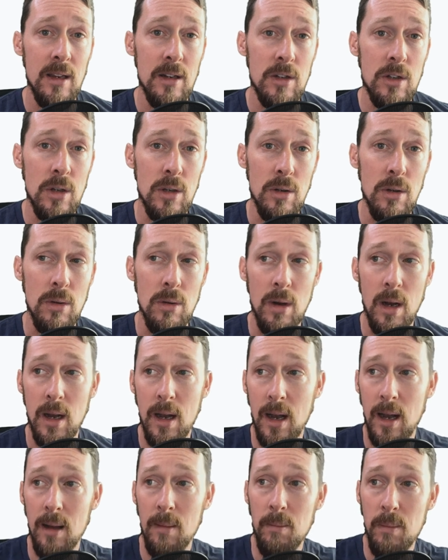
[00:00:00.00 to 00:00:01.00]
to
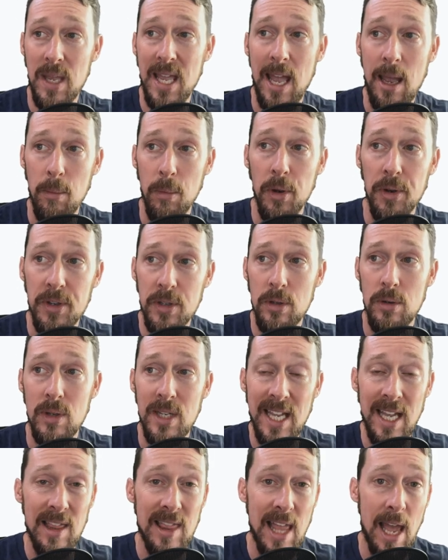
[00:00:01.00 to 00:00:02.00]
be able to
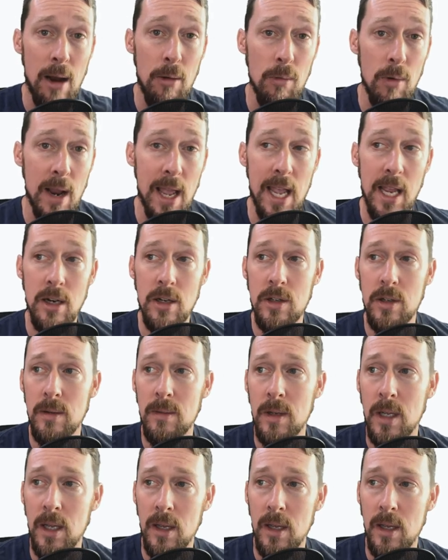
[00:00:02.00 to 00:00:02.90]
get that range.